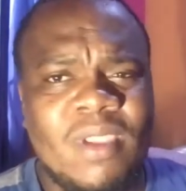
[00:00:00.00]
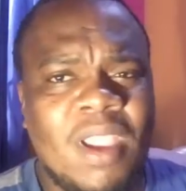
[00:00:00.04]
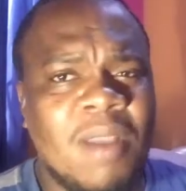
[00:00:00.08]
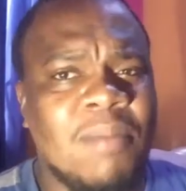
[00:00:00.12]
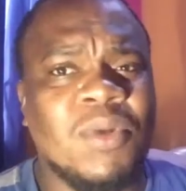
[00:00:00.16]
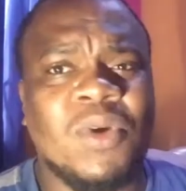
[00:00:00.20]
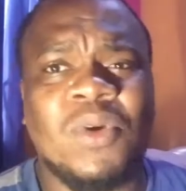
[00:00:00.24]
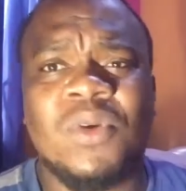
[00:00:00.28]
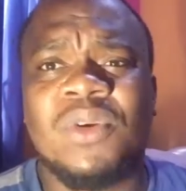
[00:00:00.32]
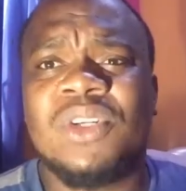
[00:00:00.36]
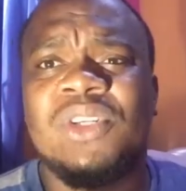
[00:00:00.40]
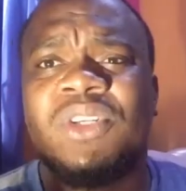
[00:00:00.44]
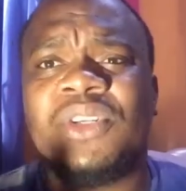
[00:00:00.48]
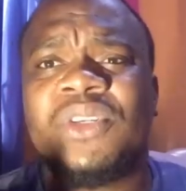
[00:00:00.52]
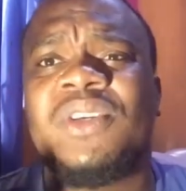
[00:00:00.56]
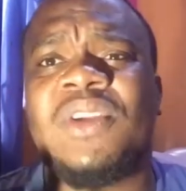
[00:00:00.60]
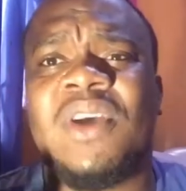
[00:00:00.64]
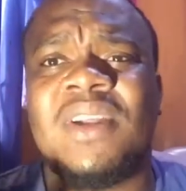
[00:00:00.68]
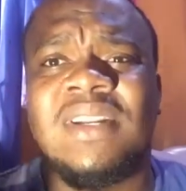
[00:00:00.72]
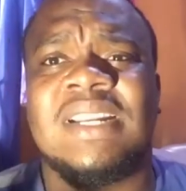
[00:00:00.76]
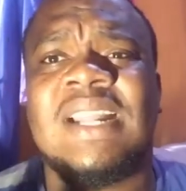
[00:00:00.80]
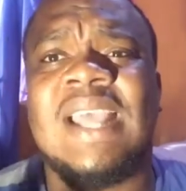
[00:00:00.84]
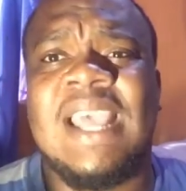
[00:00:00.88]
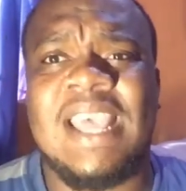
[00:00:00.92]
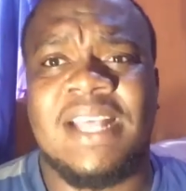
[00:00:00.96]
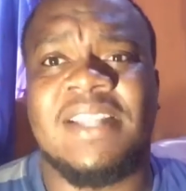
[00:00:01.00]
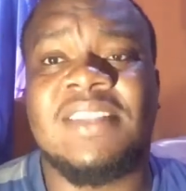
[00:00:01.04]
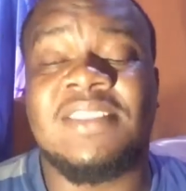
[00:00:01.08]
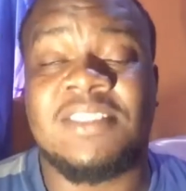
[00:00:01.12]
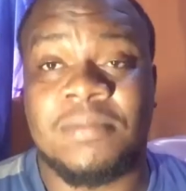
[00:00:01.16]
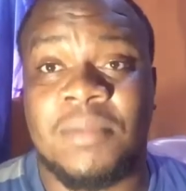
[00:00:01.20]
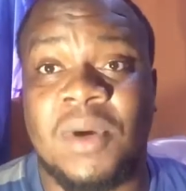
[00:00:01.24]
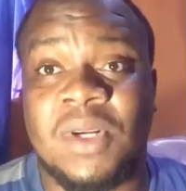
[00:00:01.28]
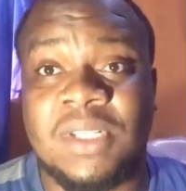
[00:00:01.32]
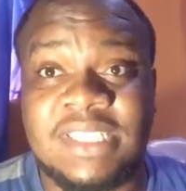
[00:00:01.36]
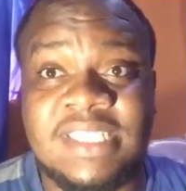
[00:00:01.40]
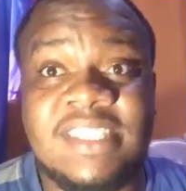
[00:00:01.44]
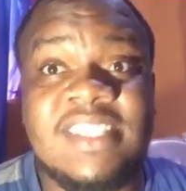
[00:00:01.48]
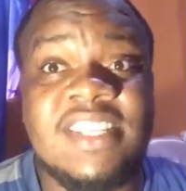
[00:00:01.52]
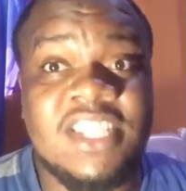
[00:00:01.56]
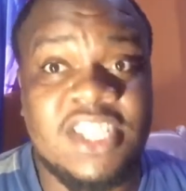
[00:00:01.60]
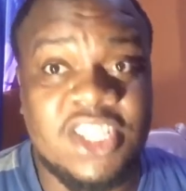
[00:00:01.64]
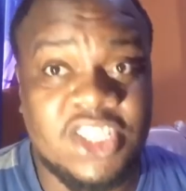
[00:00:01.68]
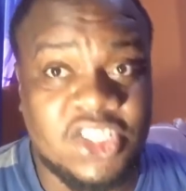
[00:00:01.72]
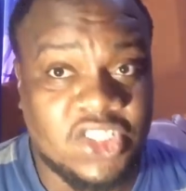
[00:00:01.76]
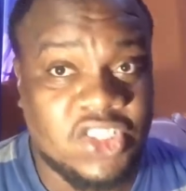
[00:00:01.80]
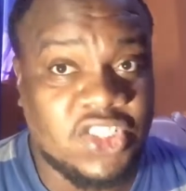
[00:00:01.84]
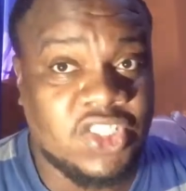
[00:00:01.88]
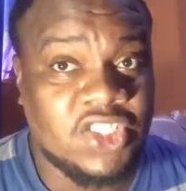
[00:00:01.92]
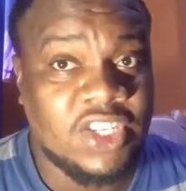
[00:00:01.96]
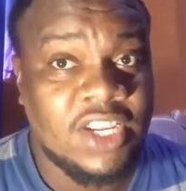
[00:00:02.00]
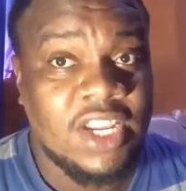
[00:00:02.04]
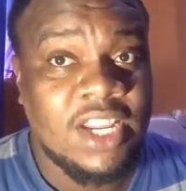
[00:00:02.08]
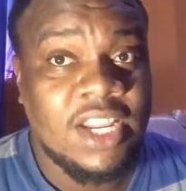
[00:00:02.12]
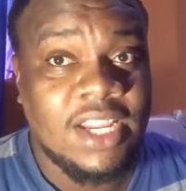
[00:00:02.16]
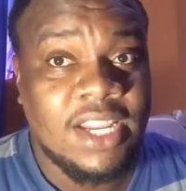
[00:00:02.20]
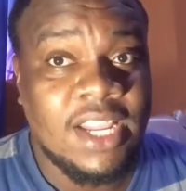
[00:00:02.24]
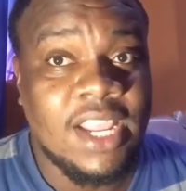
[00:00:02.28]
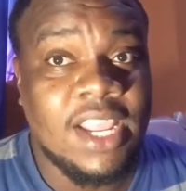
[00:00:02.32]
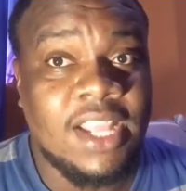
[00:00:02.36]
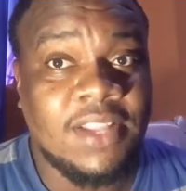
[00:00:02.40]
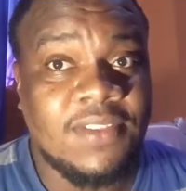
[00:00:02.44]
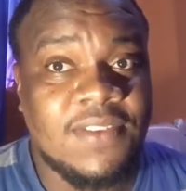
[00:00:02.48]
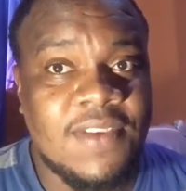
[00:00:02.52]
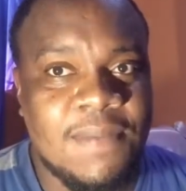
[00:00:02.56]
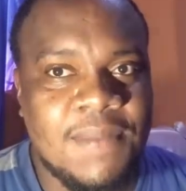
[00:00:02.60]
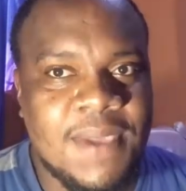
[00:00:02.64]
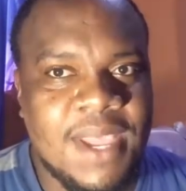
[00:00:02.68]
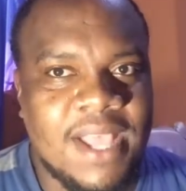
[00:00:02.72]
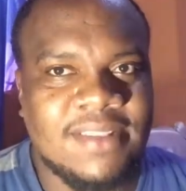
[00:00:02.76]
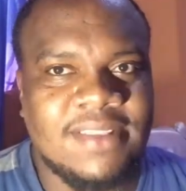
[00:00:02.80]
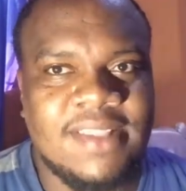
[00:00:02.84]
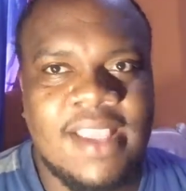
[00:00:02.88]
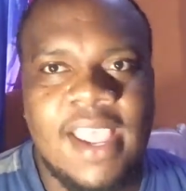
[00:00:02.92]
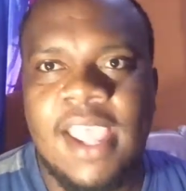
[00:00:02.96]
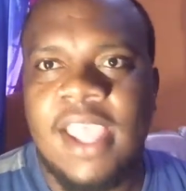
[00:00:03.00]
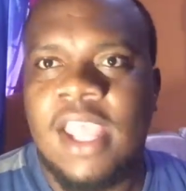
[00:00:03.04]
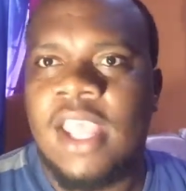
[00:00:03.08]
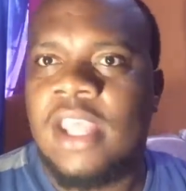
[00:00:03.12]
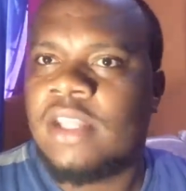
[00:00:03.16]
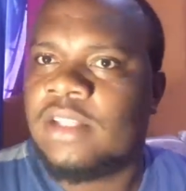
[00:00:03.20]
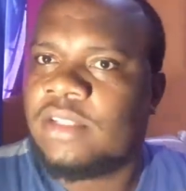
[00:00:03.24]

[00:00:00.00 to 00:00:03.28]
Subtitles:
I couldn't do nothing else but teach. You get what I say?